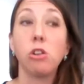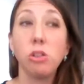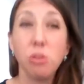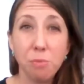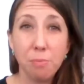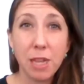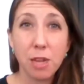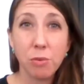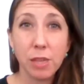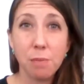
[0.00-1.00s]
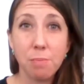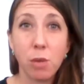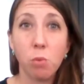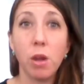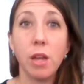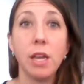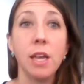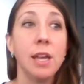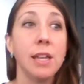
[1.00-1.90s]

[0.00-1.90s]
Gluten being a really big one,